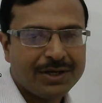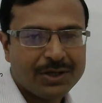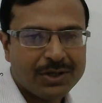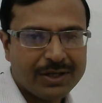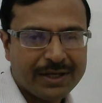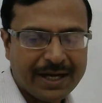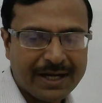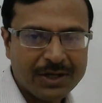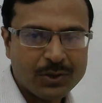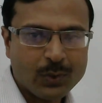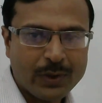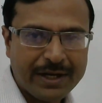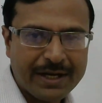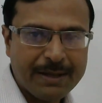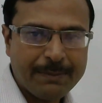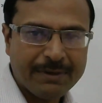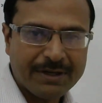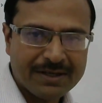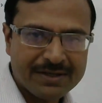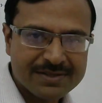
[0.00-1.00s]
10-20
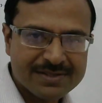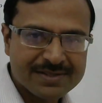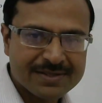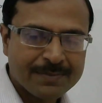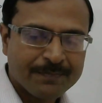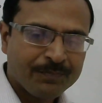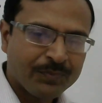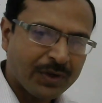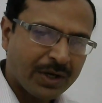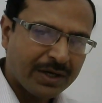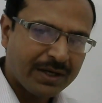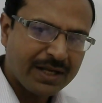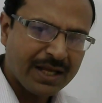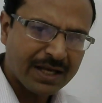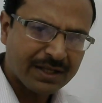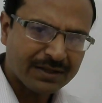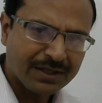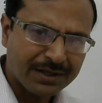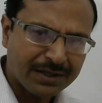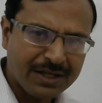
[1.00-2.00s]
minutes.
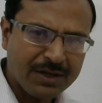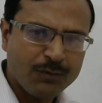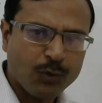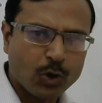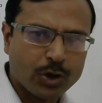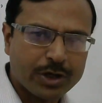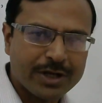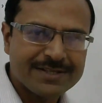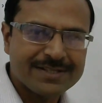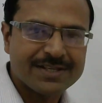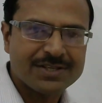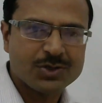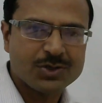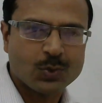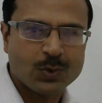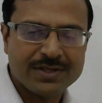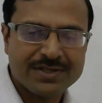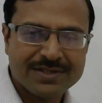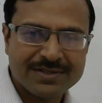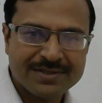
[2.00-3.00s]
Take 30-40 such
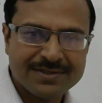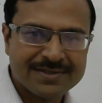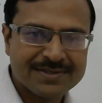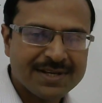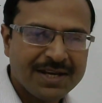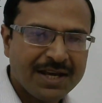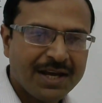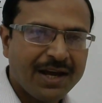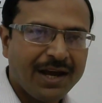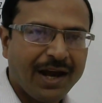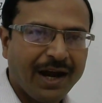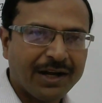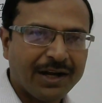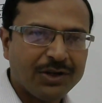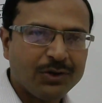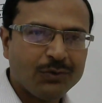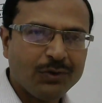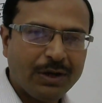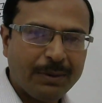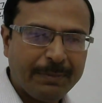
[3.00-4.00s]
questions and you
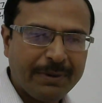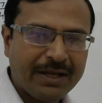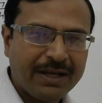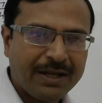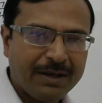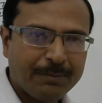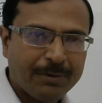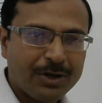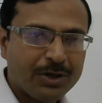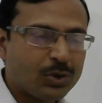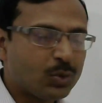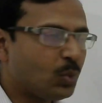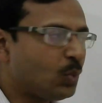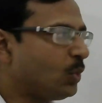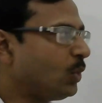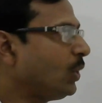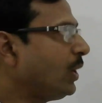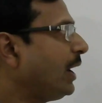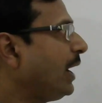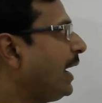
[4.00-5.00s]
will be able to
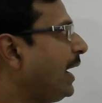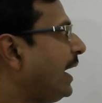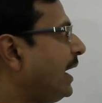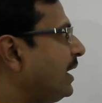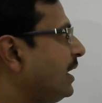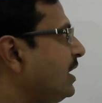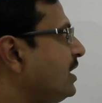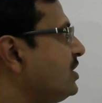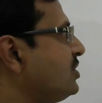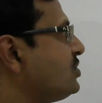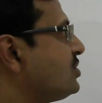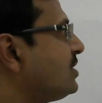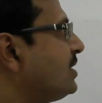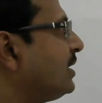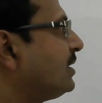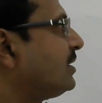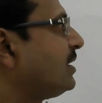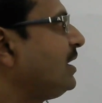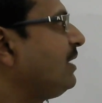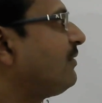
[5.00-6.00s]
arrange
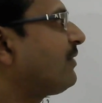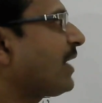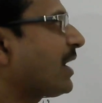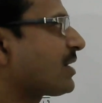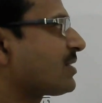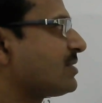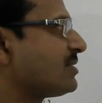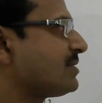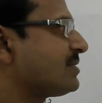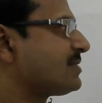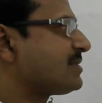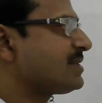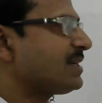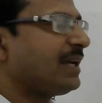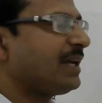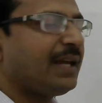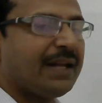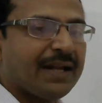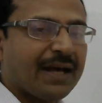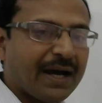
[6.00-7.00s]
the three fractions
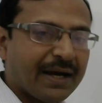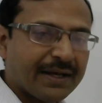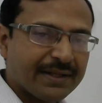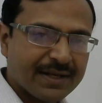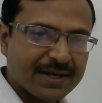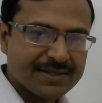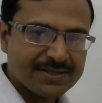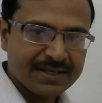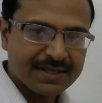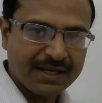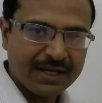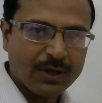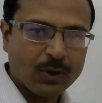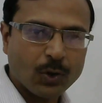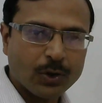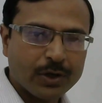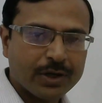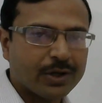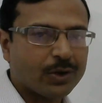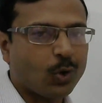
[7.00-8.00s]
in either ascending
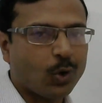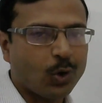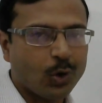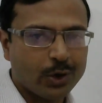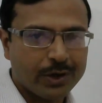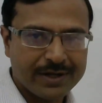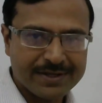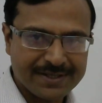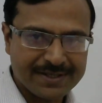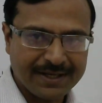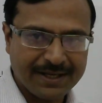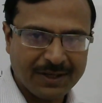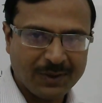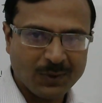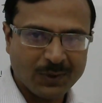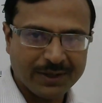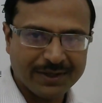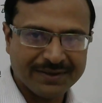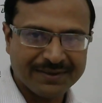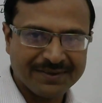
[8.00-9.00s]
order or descending
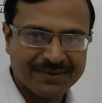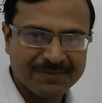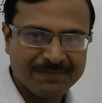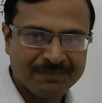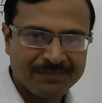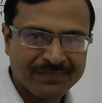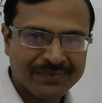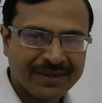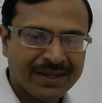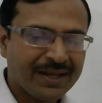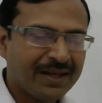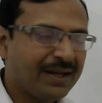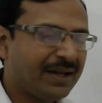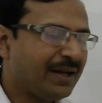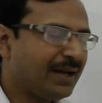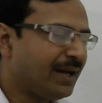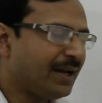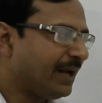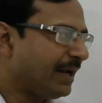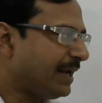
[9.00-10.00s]
order.
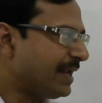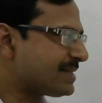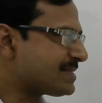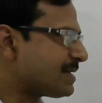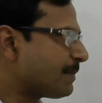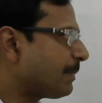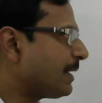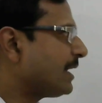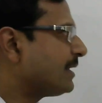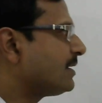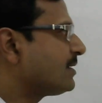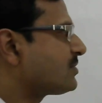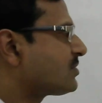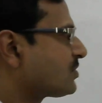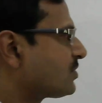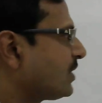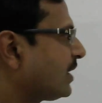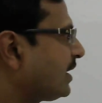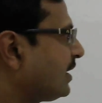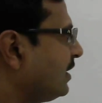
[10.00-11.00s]
Let's apply this
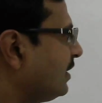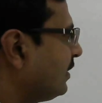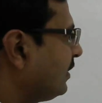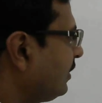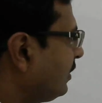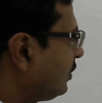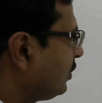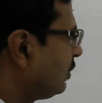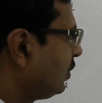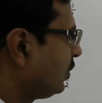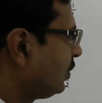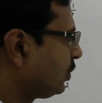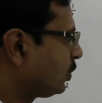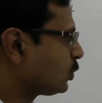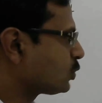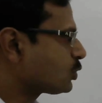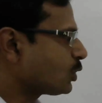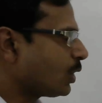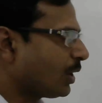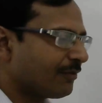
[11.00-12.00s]
trick here. to
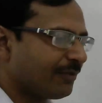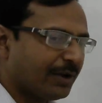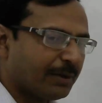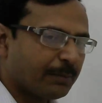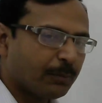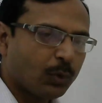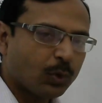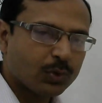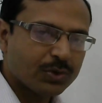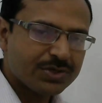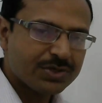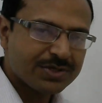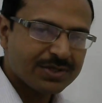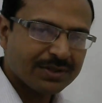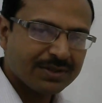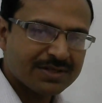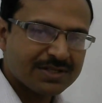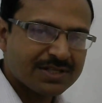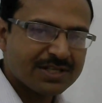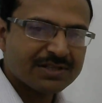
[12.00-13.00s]
solve one more question.
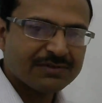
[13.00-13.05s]
This is